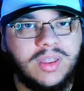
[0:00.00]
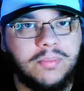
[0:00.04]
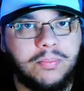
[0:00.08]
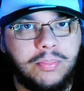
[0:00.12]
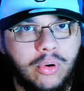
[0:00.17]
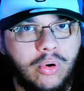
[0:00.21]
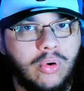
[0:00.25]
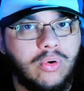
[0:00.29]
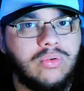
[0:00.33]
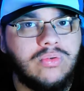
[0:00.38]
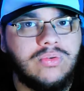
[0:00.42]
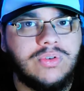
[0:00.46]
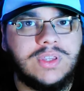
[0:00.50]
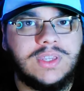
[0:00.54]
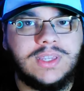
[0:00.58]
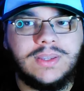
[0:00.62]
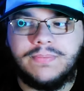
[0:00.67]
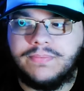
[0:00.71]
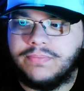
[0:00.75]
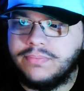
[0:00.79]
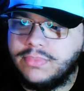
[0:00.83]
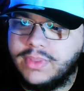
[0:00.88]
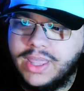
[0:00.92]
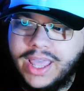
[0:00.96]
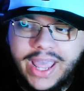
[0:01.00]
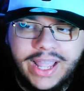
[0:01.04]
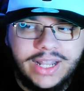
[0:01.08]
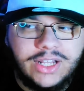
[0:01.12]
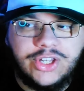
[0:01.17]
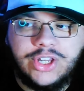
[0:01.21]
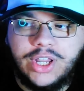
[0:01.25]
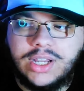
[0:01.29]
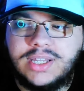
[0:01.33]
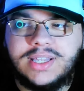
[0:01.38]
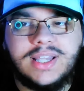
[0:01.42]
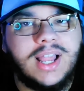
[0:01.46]
the Bulls, it
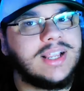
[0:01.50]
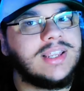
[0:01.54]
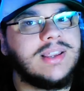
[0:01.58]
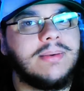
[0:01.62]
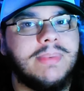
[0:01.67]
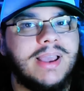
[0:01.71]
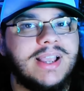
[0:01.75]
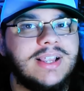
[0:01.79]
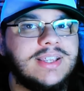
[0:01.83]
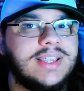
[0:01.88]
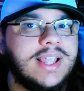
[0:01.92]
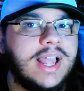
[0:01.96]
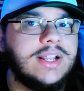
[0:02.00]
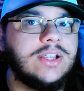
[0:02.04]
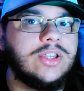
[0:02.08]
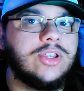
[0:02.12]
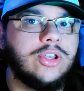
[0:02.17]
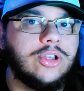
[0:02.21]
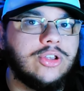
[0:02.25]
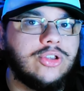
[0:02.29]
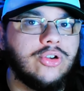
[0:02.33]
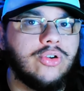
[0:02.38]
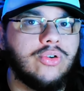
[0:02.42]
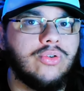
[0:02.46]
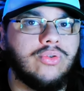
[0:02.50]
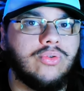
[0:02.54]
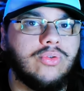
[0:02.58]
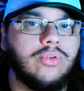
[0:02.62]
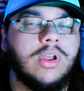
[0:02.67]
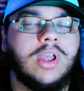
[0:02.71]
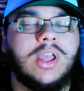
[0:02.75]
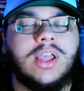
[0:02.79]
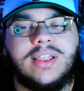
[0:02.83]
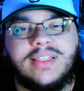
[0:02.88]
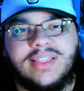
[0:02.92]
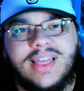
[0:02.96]
just doesn't make sense to do.
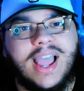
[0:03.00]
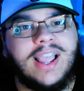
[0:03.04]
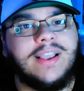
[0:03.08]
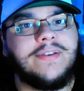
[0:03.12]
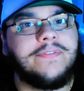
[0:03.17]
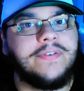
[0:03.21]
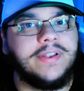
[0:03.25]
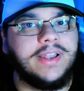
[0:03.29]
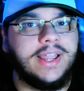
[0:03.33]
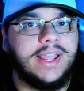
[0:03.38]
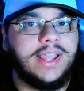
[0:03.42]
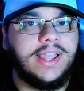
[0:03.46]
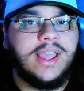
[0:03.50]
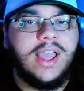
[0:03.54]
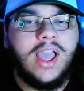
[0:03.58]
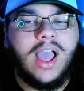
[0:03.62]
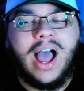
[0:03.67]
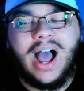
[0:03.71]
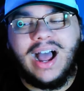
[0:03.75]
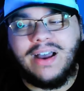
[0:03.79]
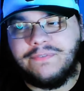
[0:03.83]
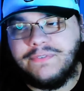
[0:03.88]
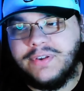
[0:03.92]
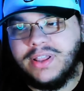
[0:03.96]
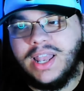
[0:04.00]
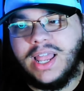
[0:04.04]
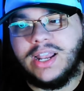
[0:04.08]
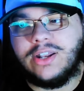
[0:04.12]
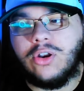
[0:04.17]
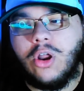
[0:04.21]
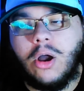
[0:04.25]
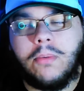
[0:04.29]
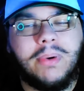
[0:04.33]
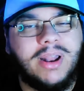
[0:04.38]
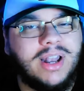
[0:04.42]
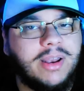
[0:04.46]
Thankfully, I feel like
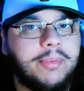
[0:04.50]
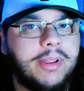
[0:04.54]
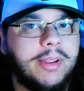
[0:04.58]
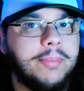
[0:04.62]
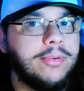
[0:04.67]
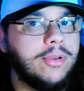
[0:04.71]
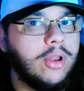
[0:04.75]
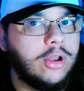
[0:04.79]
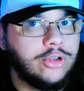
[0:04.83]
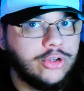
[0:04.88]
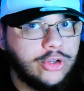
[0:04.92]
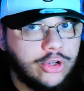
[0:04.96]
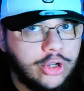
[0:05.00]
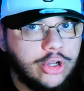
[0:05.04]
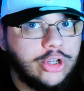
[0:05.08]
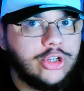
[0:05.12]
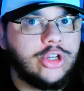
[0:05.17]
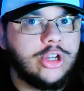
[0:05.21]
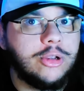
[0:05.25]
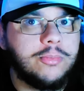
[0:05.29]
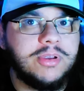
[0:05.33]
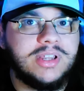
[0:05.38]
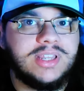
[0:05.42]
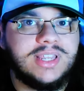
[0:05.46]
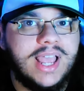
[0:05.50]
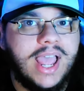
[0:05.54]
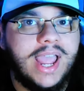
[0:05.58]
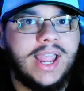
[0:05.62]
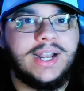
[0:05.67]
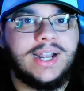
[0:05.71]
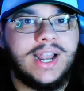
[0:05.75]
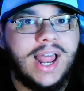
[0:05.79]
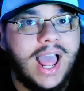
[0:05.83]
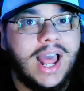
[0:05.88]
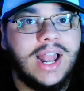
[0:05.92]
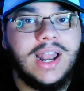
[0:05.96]
not many people on YouTube are
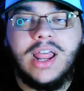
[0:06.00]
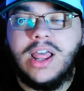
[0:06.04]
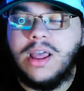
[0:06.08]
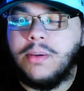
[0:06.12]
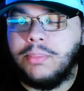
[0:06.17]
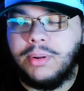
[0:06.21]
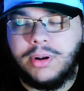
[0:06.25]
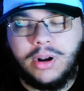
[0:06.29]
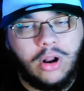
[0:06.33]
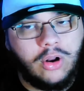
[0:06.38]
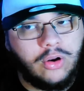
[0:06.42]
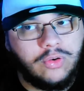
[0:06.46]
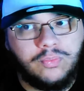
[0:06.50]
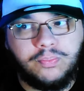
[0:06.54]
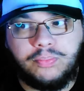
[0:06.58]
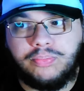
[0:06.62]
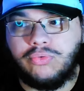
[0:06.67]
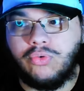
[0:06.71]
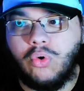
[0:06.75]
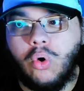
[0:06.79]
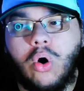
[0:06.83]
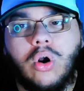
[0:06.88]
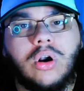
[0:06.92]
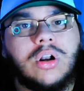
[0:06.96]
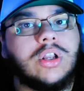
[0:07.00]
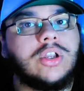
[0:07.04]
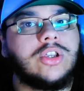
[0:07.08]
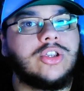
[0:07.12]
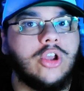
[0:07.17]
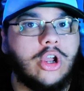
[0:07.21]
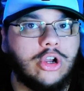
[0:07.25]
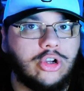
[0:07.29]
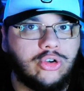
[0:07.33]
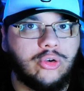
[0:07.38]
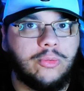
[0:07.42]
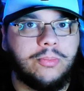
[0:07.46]
saying that, but on broader
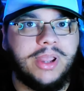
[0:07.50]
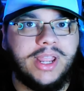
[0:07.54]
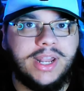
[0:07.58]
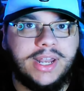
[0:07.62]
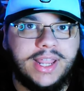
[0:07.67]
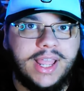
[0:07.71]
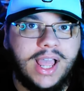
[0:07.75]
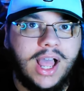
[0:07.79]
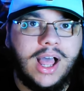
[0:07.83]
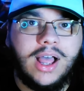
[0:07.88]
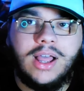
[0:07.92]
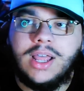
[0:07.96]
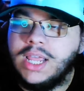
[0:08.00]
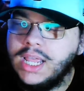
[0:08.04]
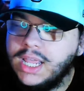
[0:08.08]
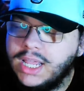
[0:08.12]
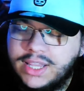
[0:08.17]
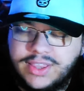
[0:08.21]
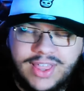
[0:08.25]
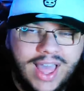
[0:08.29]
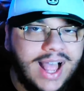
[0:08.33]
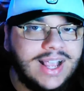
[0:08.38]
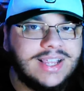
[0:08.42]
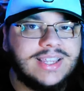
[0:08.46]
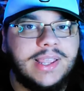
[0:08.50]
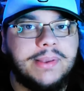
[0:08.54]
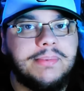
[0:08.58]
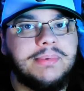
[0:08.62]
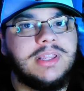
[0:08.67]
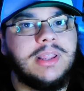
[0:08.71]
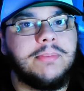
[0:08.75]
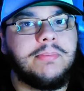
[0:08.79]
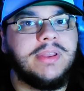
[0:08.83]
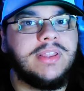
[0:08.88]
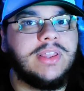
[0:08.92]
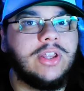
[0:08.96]
social media, that seems
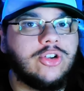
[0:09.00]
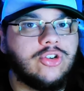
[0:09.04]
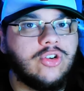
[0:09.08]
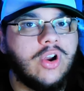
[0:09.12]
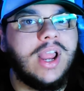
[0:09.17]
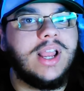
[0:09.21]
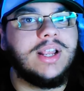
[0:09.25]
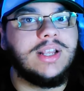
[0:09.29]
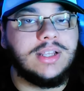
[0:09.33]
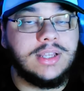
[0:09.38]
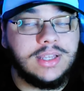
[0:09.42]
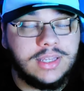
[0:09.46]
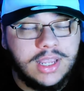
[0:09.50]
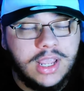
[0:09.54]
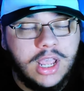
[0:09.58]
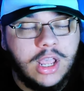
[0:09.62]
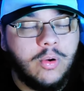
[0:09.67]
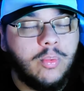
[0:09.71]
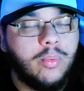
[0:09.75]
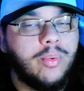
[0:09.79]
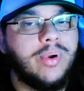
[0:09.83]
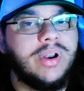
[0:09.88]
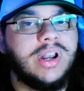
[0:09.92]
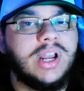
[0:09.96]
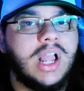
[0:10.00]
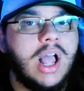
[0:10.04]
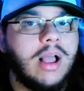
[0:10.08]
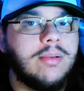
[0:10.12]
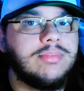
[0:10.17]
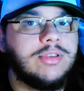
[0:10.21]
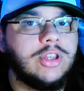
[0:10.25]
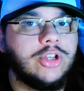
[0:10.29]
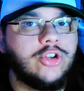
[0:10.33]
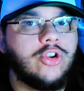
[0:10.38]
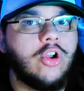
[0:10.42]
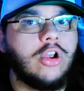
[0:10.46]
to be the trend when it
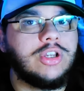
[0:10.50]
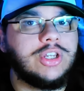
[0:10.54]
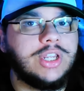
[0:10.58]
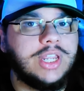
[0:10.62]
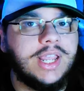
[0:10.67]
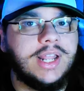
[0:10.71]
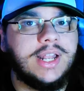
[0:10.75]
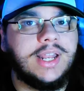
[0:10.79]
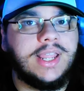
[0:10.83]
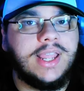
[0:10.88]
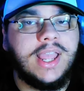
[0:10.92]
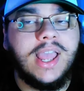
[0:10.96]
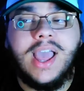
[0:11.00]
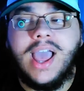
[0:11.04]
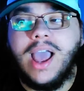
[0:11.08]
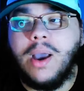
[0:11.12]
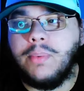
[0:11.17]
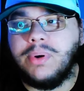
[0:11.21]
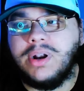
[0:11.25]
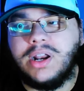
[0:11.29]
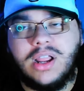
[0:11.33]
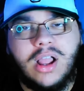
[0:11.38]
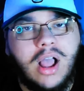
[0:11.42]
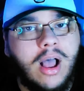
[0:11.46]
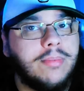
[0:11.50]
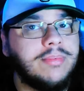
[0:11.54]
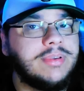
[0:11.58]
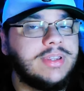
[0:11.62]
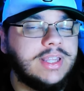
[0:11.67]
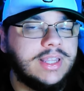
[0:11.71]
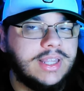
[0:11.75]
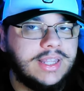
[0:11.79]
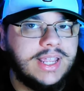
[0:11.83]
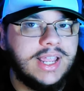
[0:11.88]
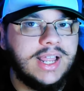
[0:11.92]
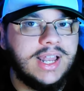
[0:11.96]
comes to Josh Giddey and when it comes
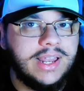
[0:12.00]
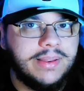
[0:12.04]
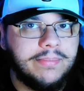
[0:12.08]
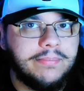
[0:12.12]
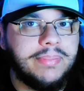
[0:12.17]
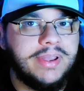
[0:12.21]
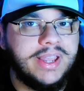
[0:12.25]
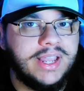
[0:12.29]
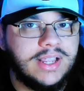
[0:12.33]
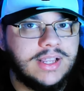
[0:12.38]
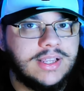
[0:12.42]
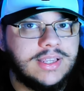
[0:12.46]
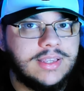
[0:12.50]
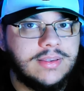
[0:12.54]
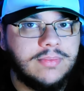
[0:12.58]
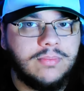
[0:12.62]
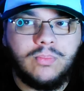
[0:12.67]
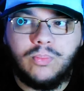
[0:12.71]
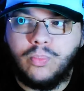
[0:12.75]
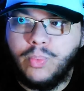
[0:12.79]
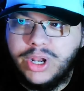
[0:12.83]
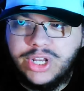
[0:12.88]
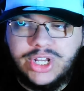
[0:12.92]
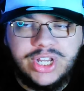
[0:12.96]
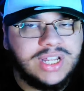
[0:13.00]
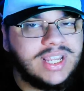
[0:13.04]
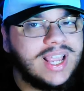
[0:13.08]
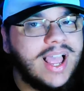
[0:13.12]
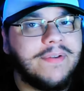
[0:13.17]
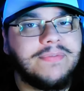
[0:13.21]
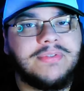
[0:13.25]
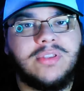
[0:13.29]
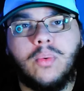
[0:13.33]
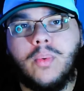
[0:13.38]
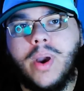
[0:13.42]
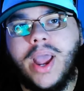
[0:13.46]
to the Olympics. We just
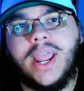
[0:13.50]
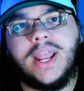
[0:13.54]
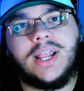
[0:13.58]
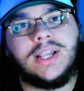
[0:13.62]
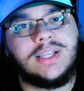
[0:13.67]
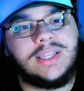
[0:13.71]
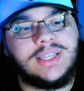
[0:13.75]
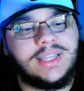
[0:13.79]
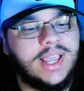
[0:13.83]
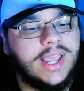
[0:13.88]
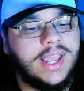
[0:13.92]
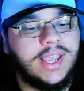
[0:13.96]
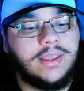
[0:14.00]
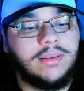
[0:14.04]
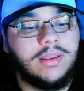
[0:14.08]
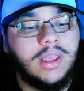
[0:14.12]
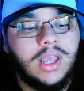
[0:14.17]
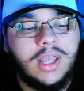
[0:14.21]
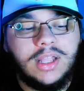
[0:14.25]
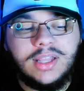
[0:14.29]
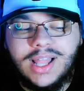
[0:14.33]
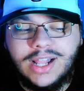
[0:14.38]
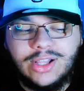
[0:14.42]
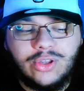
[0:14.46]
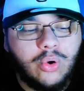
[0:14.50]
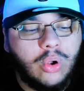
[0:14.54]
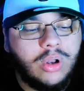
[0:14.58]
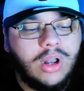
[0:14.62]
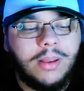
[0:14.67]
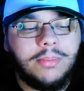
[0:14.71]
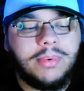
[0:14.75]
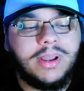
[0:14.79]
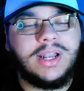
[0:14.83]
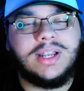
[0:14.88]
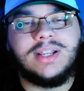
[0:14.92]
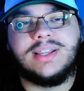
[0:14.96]
have to wait and see. That's all
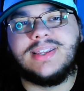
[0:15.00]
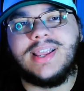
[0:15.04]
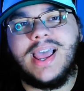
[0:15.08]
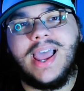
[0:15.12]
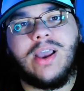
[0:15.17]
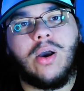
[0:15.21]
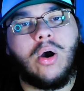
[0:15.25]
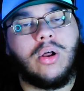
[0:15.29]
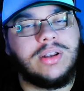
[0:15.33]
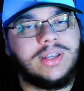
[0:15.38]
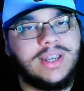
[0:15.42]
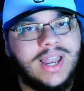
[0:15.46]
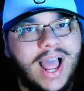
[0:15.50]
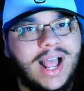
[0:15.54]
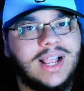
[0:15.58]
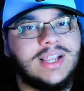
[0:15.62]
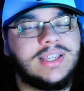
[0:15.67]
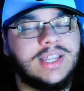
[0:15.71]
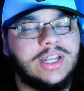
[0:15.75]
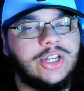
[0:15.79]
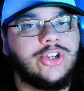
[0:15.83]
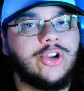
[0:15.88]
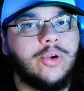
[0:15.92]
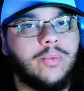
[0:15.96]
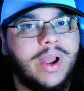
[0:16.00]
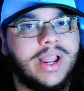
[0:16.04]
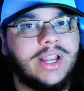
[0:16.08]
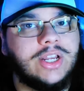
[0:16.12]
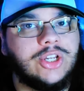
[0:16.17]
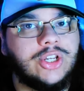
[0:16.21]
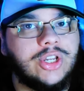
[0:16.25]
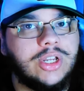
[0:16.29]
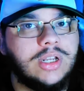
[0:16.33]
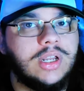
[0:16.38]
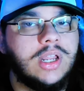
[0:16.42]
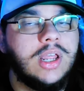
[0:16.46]
I'm going to say on that
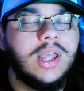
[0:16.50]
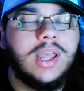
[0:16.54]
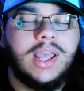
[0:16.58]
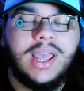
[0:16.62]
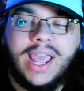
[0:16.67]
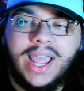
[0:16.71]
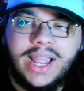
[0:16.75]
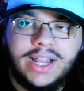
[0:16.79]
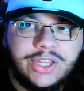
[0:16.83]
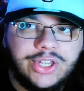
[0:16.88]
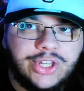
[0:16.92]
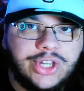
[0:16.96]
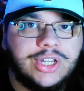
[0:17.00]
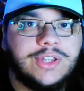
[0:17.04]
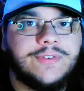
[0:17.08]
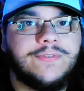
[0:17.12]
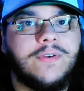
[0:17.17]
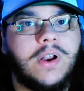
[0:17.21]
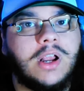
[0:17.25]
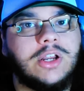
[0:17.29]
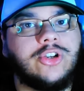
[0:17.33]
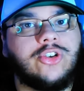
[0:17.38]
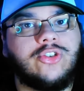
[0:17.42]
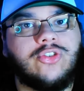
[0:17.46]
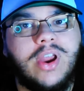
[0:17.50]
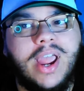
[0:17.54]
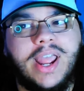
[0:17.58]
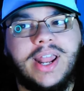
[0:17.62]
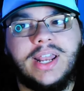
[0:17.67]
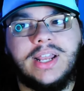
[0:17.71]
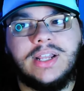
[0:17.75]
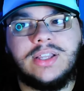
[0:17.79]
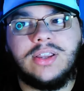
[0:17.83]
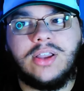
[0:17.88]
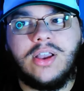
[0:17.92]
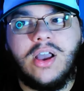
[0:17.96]
situation. It's just
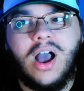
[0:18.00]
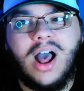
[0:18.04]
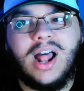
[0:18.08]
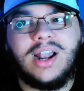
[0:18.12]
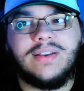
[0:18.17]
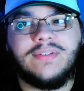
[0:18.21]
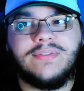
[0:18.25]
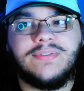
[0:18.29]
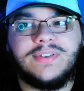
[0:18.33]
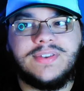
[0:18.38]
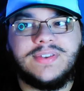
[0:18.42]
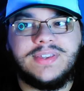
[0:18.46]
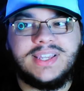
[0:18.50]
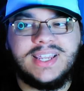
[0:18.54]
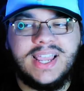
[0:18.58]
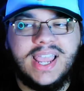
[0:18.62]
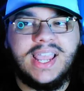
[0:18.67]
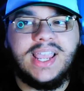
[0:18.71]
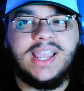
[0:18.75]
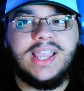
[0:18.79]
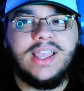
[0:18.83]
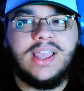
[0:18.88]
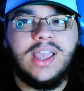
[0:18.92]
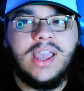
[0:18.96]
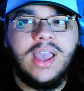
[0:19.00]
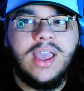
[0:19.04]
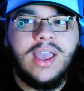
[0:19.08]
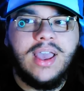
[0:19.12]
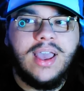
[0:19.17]
frustrating to kind of see